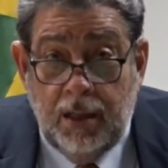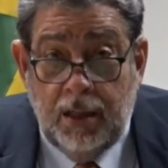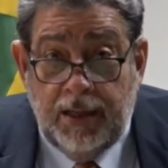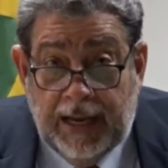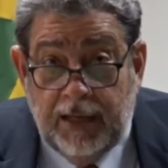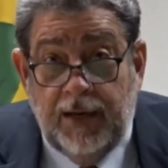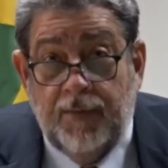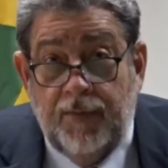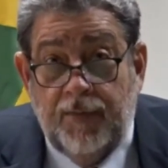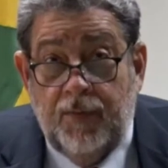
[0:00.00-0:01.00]

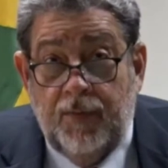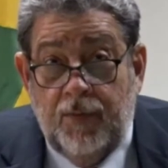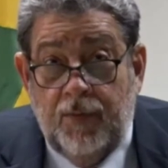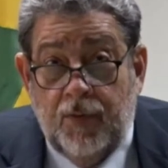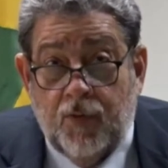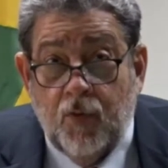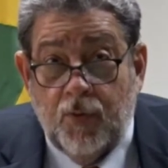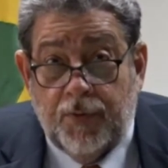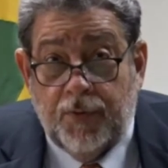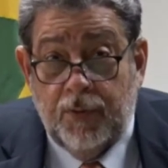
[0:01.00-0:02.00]
negative
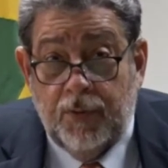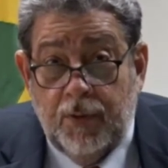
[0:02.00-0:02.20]
growth